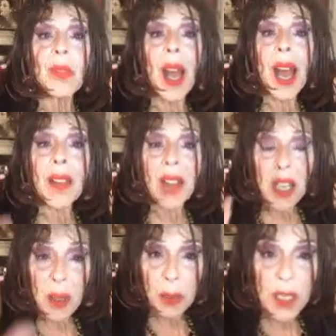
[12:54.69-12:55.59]
I've
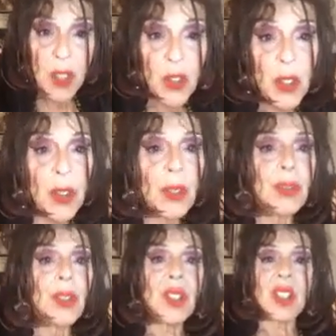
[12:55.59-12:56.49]
got a place for you.
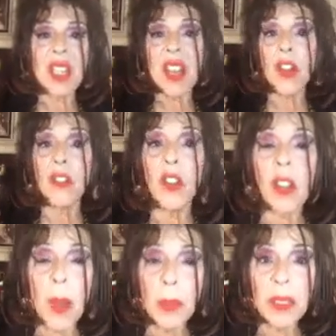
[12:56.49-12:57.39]
You can stay there for a
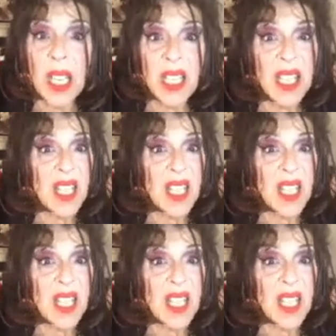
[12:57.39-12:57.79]
couple days.